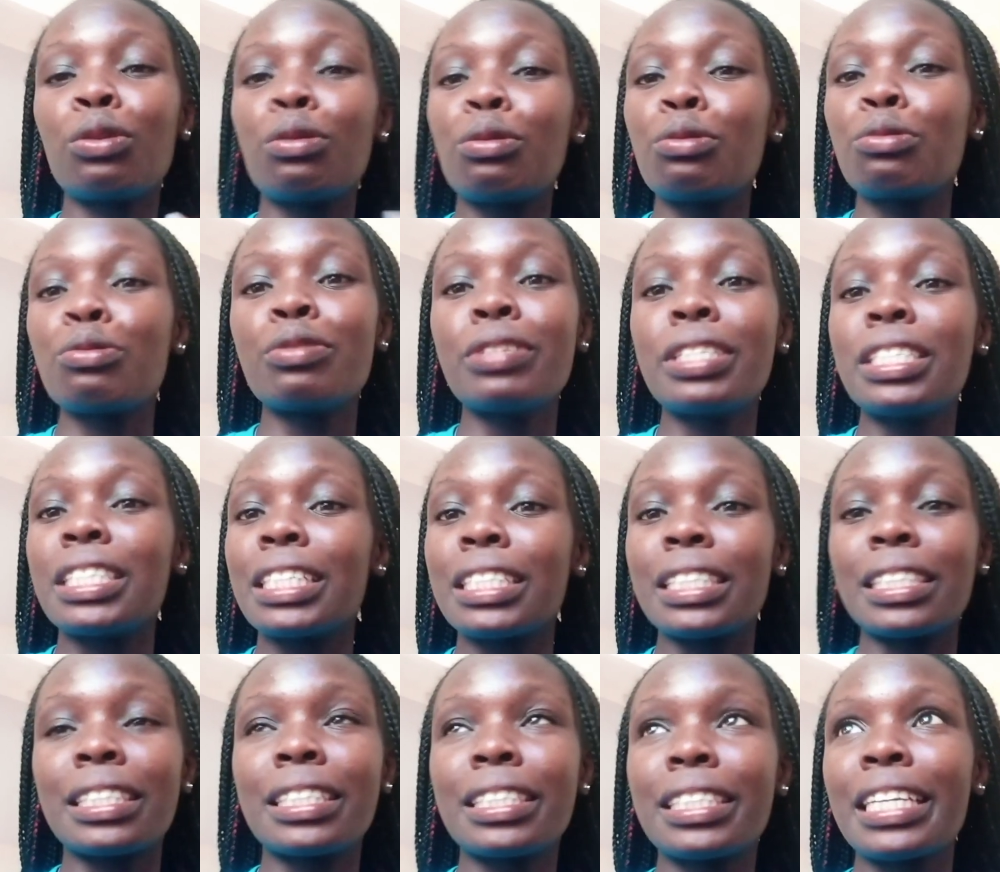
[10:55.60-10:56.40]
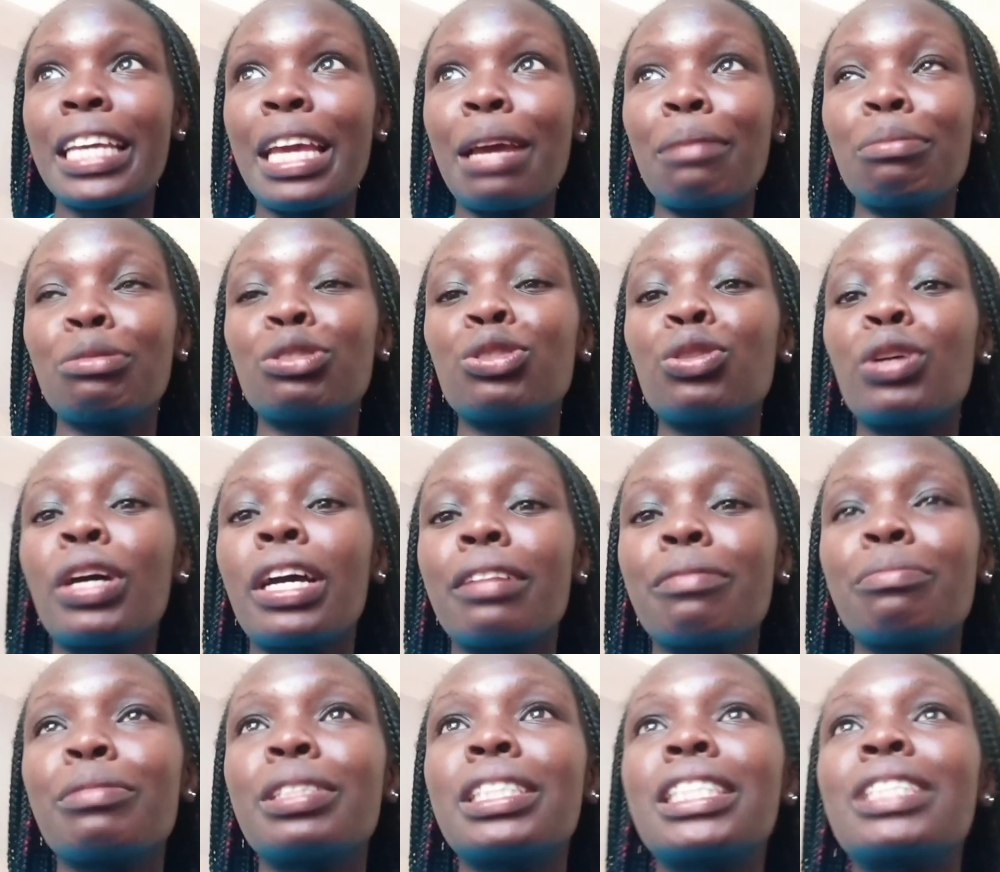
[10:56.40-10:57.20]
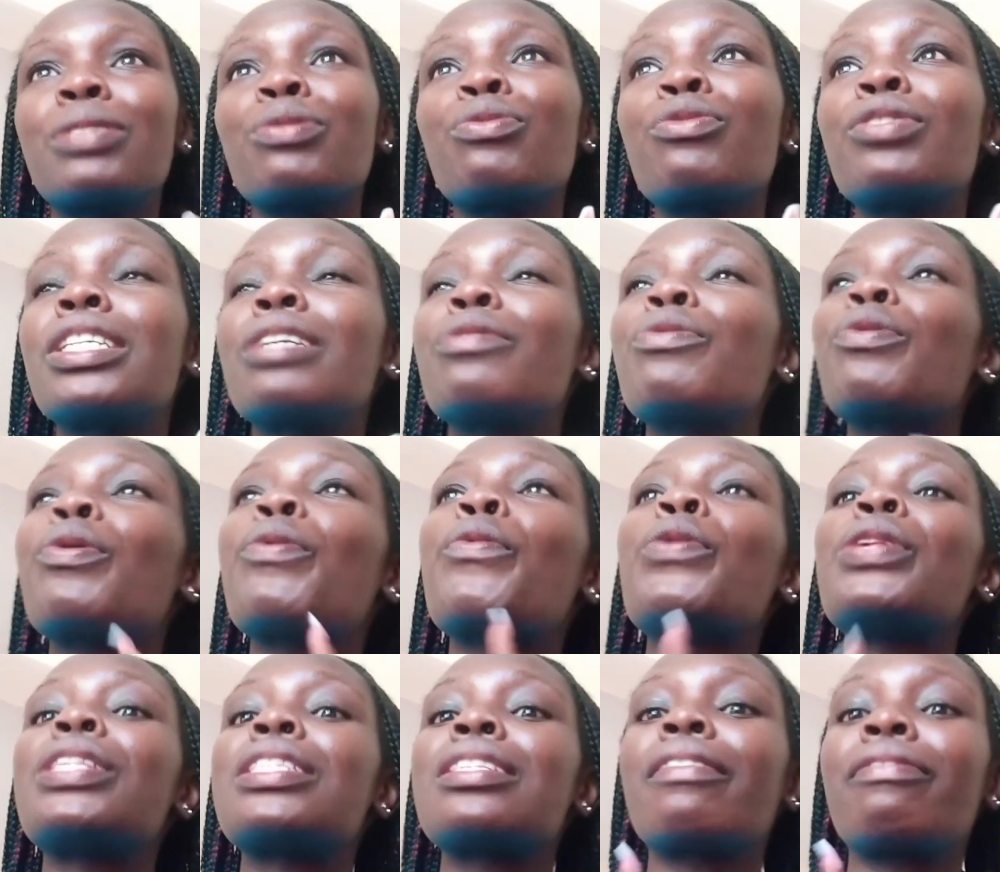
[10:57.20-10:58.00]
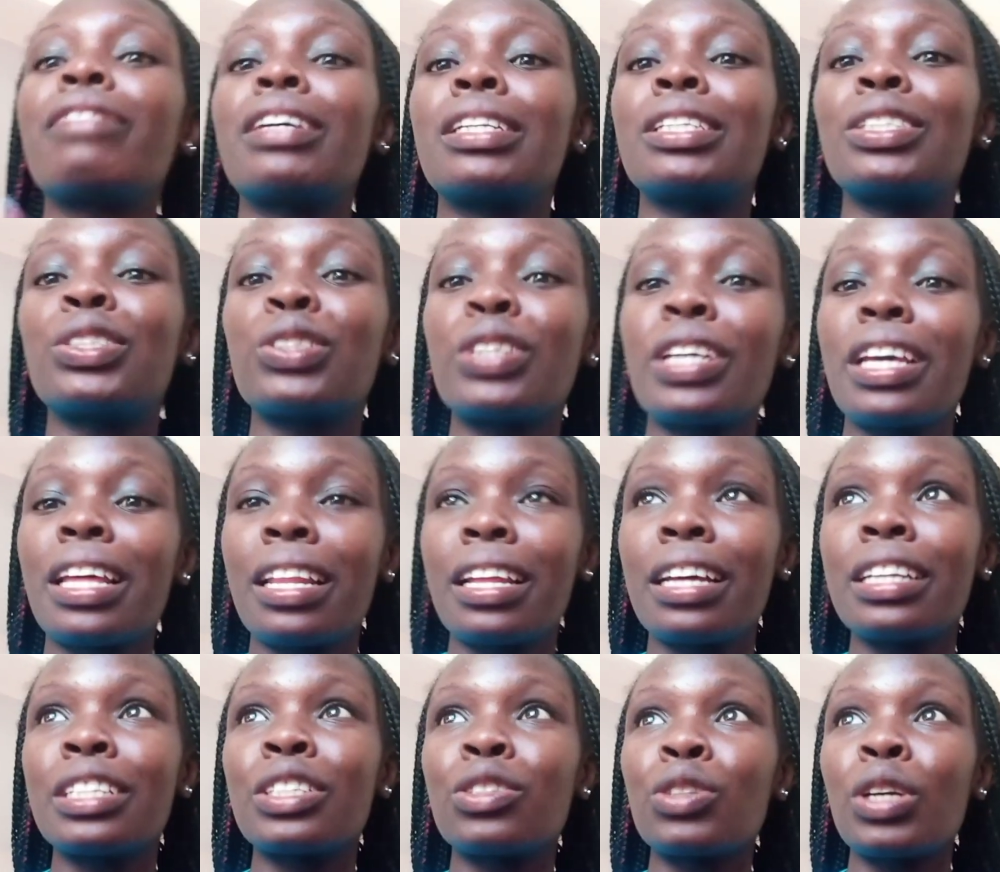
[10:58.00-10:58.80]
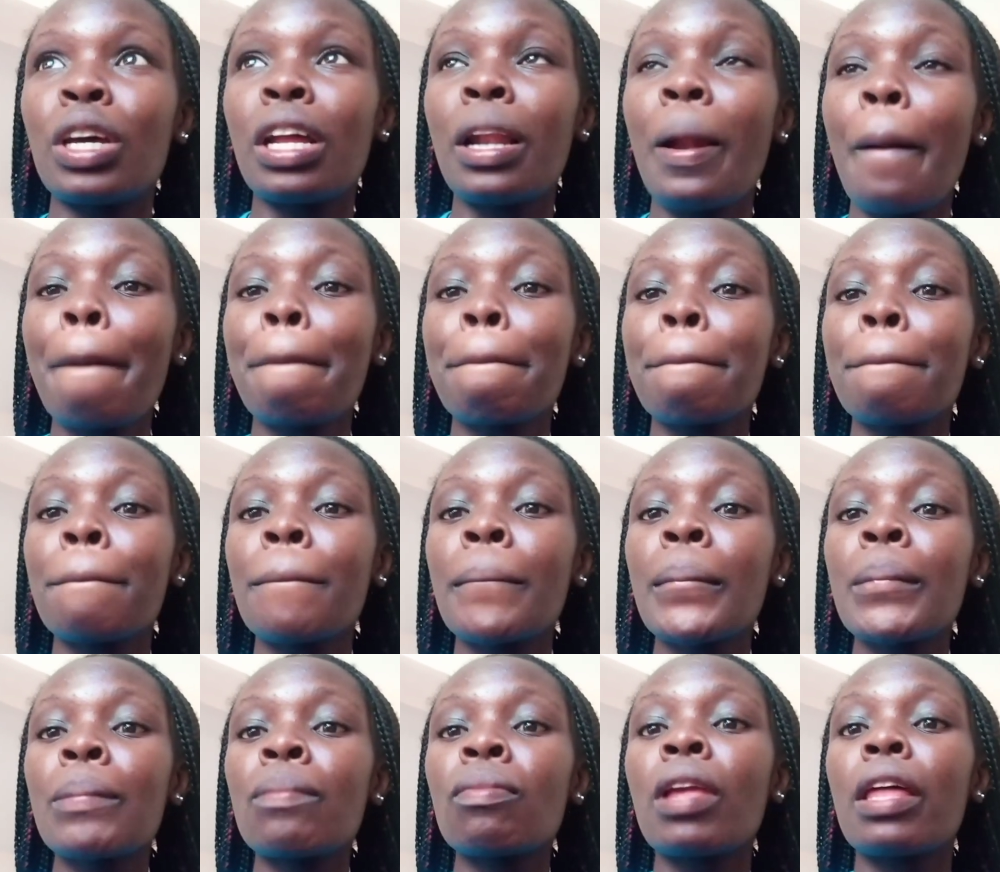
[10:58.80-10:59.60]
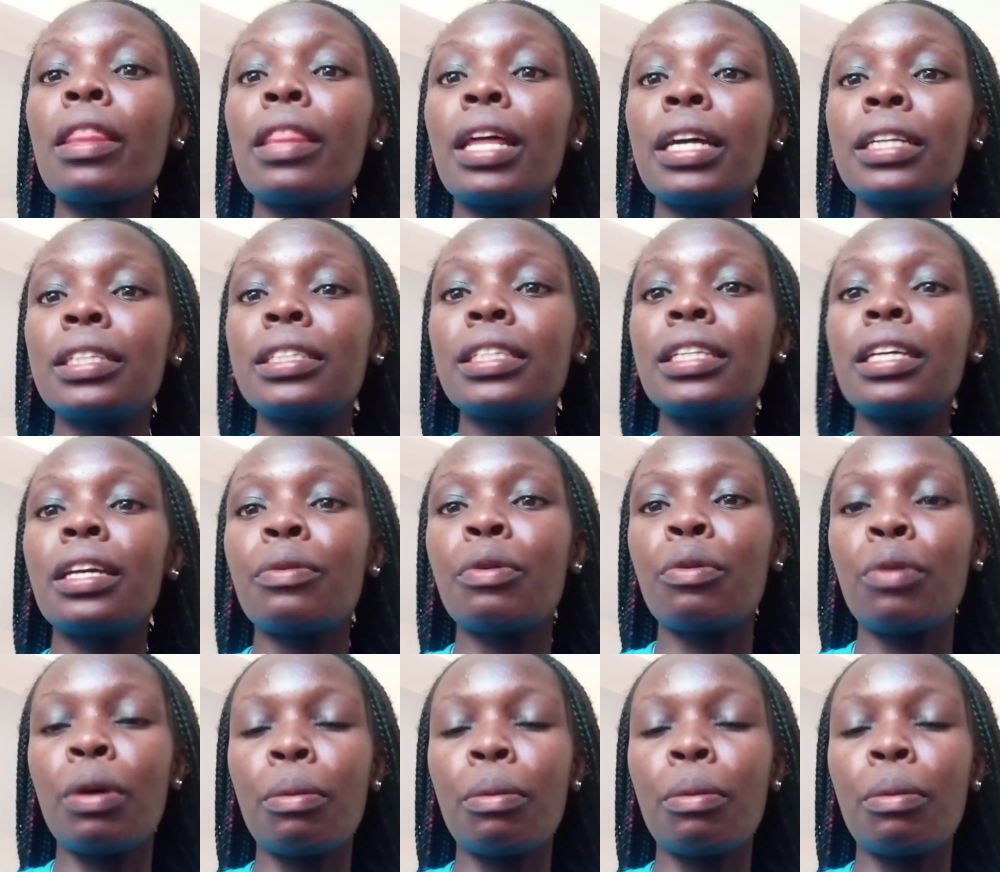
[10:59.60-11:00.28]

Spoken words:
who just came to help me. We suffered together as well. That day we